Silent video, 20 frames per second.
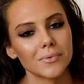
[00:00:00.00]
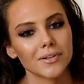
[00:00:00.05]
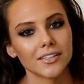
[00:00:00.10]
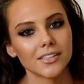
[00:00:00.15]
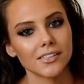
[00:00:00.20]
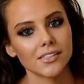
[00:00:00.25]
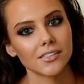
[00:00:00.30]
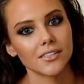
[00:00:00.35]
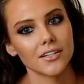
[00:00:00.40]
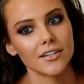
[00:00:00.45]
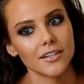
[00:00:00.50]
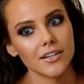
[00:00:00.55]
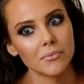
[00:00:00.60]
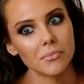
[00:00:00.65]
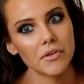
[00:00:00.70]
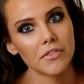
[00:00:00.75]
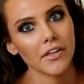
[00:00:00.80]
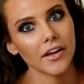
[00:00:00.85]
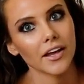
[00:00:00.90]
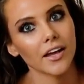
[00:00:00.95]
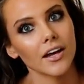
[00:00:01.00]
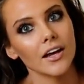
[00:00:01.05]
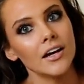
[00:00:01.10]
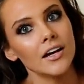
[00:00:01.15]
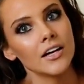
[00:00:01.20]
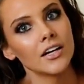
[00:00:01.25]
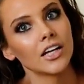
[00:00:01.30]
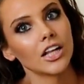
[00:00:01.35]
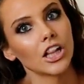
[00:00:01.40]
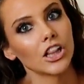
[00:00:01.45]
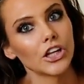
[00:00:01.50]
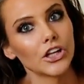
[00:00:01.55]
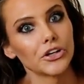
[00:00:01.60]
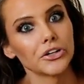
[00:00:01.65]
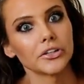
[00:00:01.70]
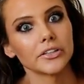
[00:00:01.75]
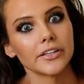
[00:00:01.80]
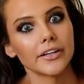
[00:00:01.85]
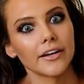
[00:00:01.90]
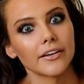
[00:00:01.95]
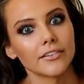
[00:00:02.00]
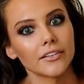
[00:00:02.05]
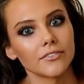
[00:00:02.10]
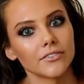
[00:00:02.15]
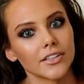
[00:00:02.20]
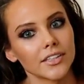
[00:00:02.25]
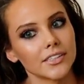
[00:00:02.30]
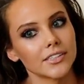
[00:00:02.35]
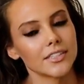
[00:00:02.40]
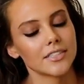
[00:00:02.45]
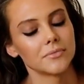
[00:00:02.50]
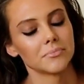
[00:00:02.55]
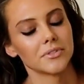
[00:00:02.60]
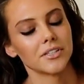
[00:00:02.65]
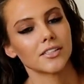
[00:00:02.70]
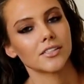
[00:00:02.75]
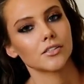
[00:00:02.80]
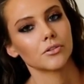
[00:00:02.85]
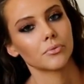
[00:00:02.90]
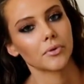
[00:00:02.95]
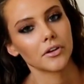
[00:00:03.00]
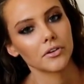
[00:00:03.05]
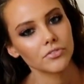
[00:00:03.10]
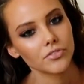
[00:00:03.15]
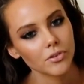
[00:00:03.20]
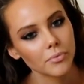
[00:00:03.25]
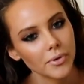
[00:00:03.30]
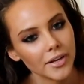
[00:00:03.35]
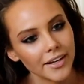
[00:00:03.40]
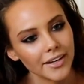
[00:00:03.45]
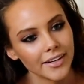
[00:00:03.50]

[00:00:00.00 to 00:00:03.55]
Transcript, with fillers: time at the stadium and like literally I live like 10 minutes away from